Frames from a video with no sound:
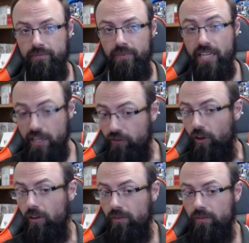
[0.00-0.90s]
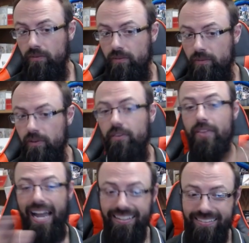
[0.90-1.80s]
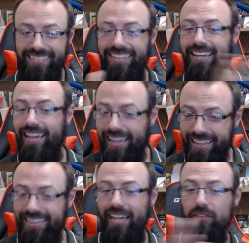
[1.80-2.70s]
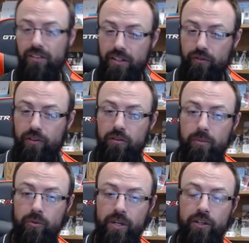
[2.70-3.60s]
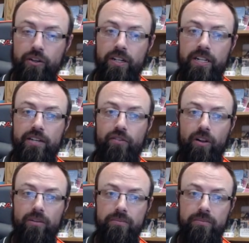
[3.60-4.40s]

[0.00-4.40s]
evil. That's that's the difference between good and evil.